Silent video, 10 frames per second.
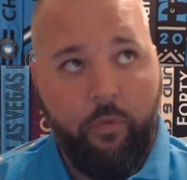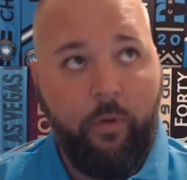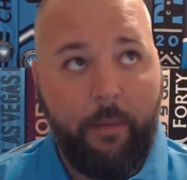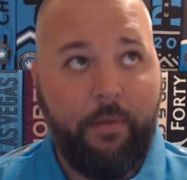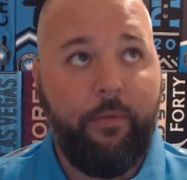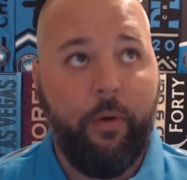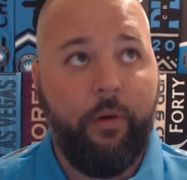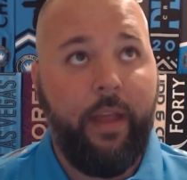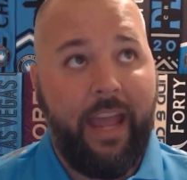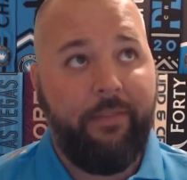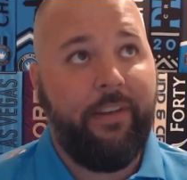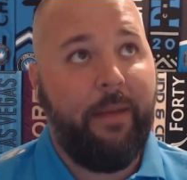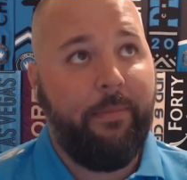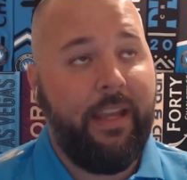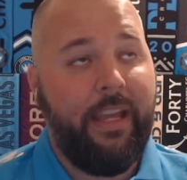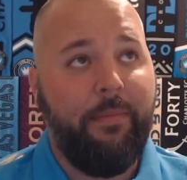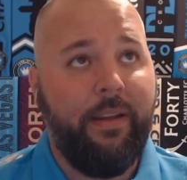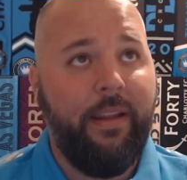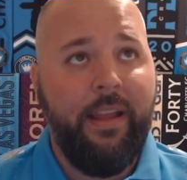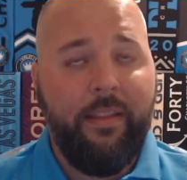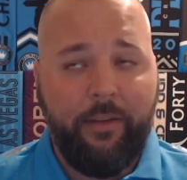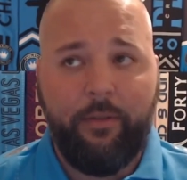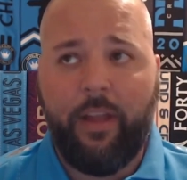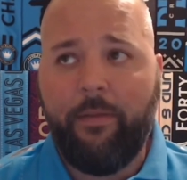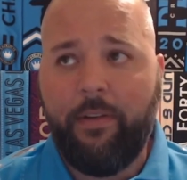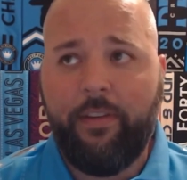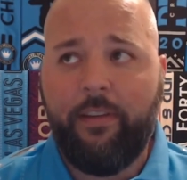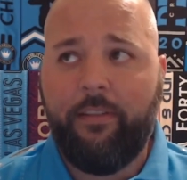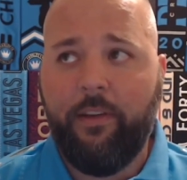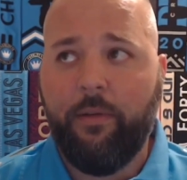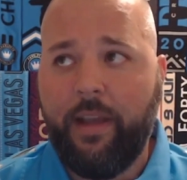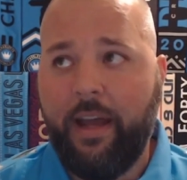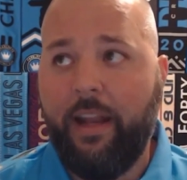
right before the halftime came, but this was obviously still kind